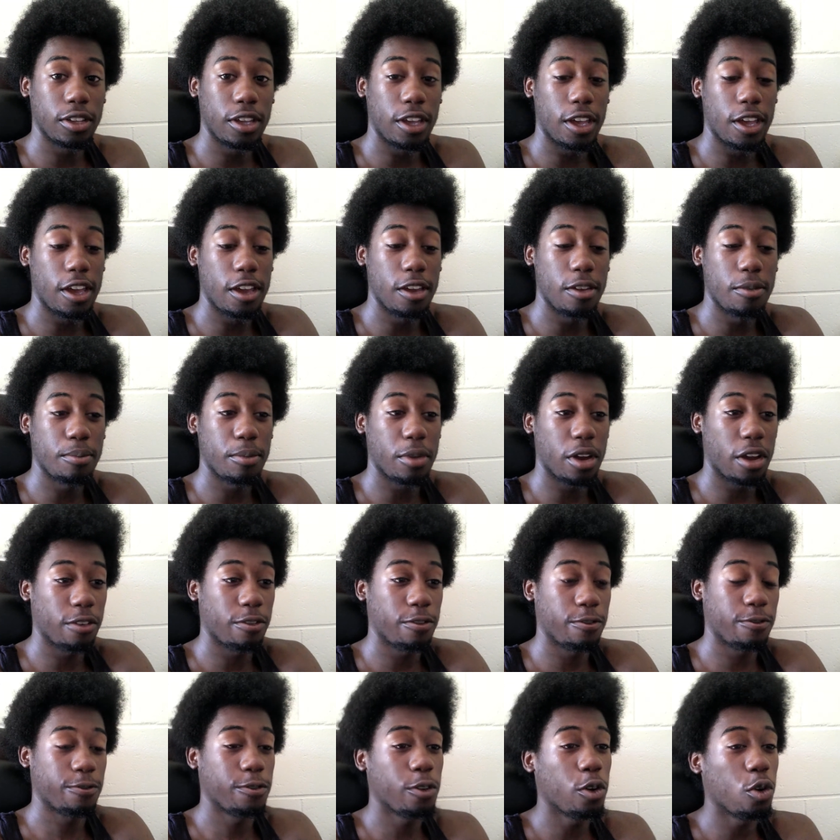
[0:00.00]
in my
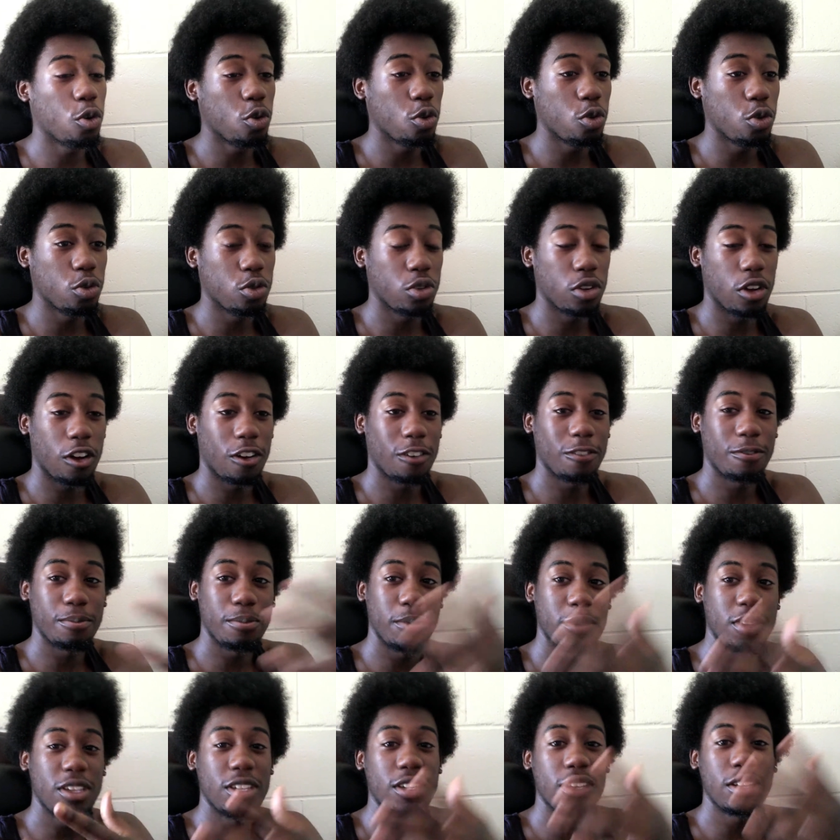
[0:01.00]
phone of
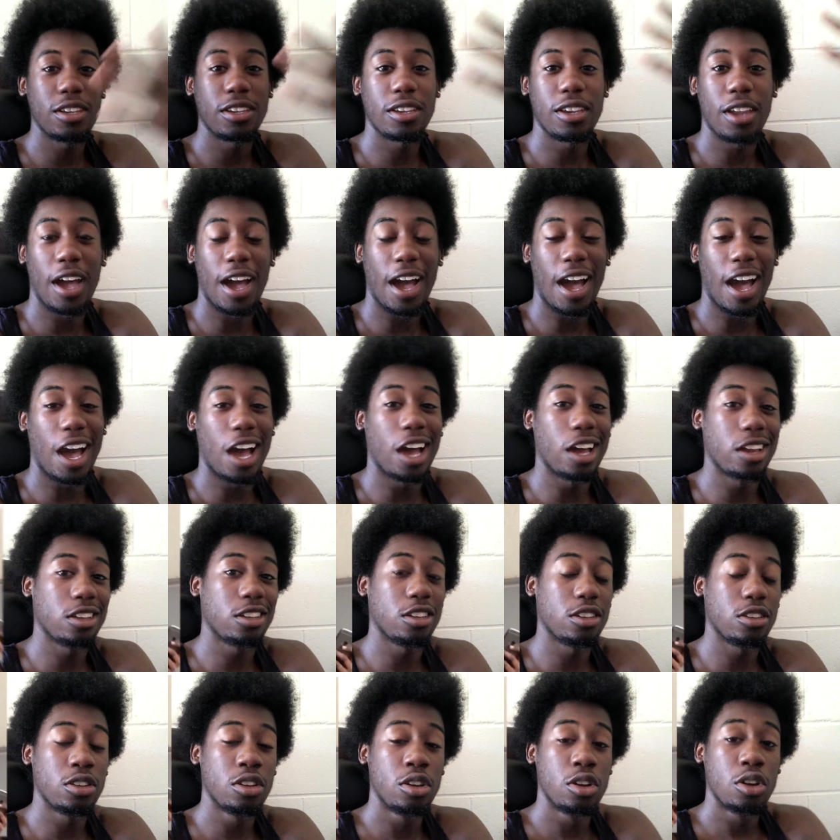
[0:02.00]
me and
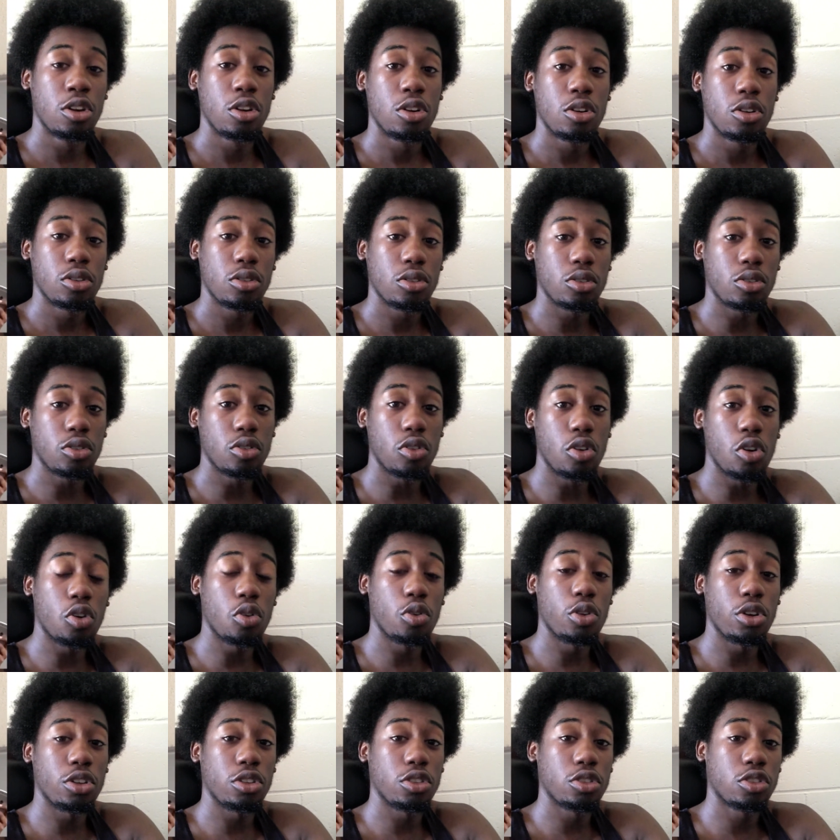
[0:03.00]
Aden
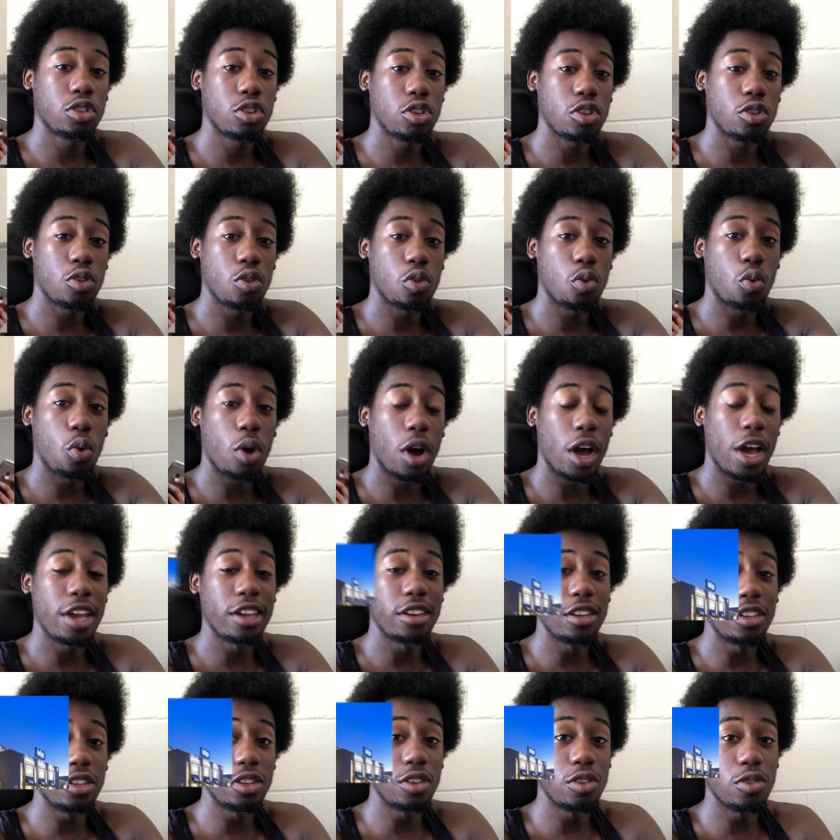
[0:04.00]
going to
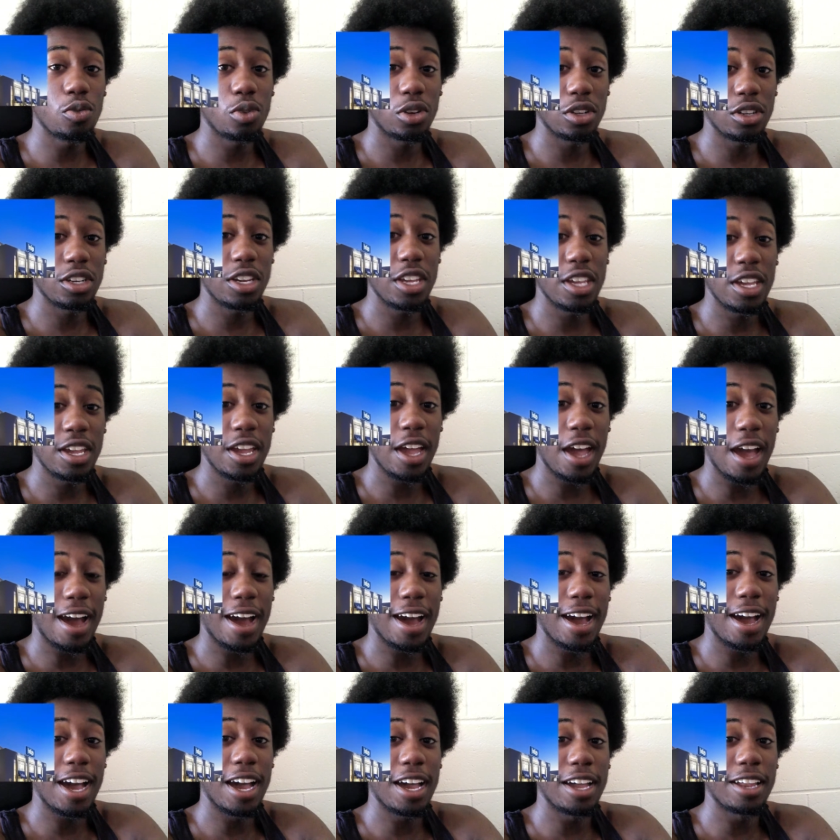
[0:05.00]
YD one day
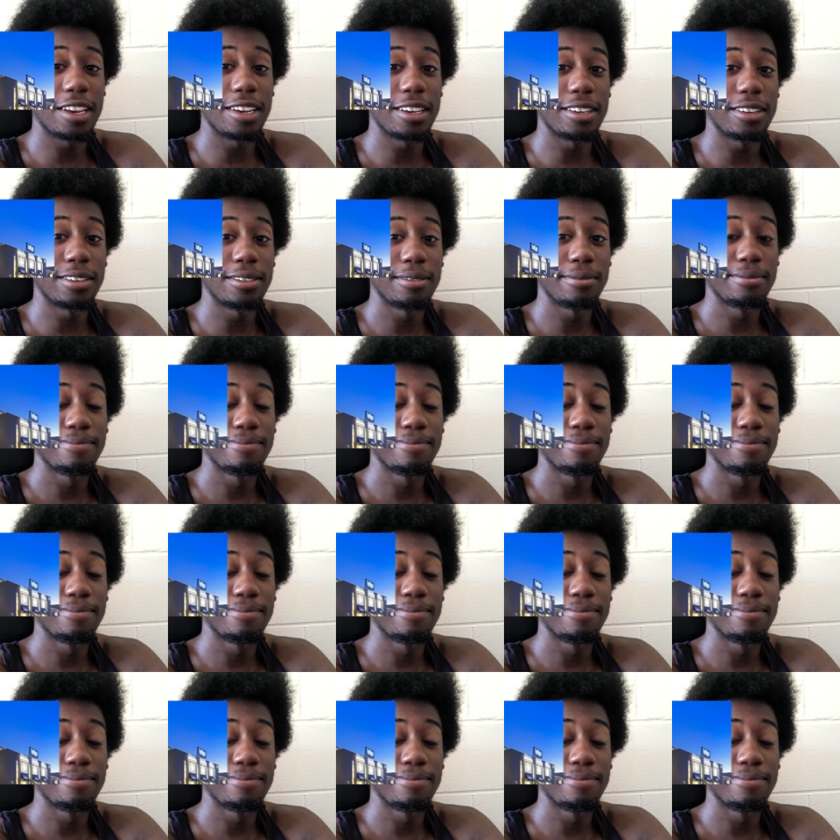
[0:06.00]
and